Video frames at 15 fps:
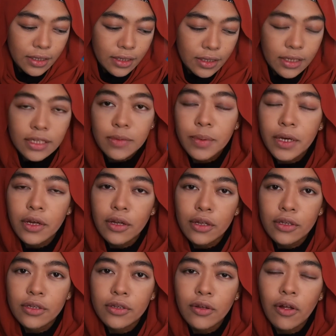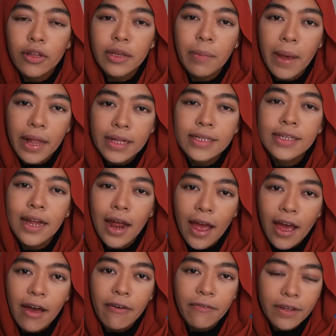it's because all the palettes that I
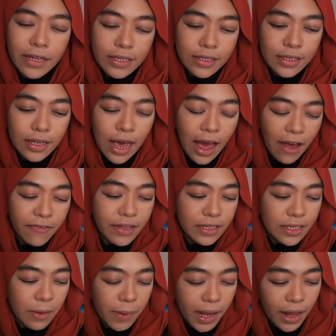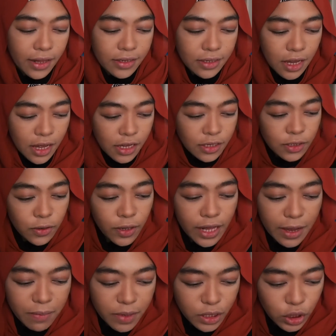have have the same colors. So
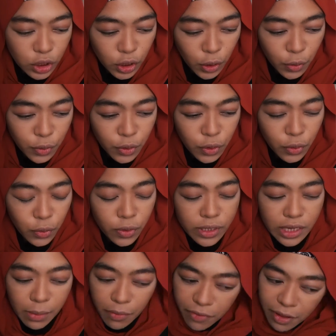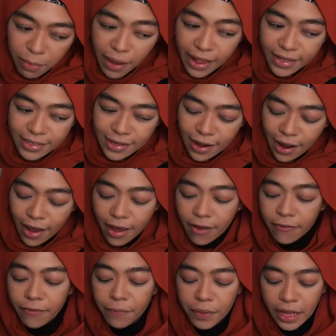let me show you some of the palettes that I have.
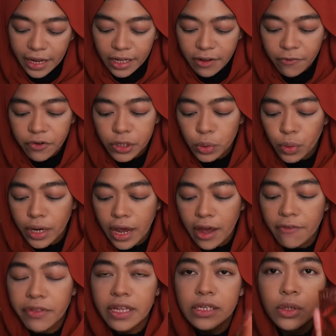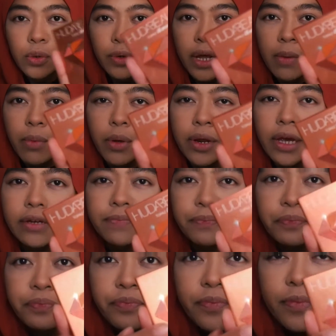Like the first one, I have this Huda Beauty.
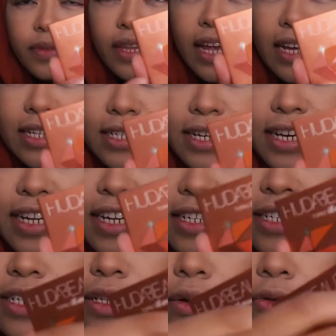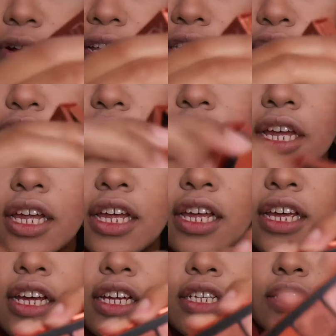See, this is orange.
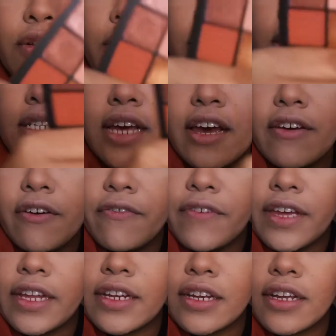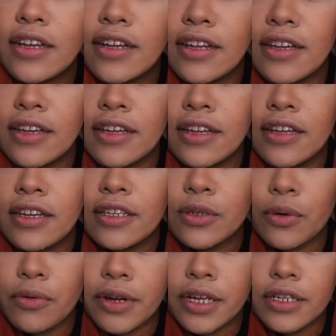So inside of it is
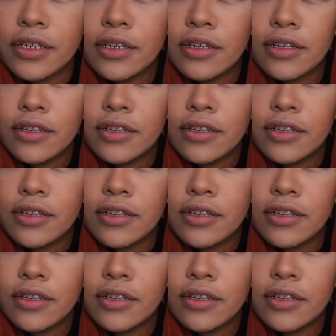orange.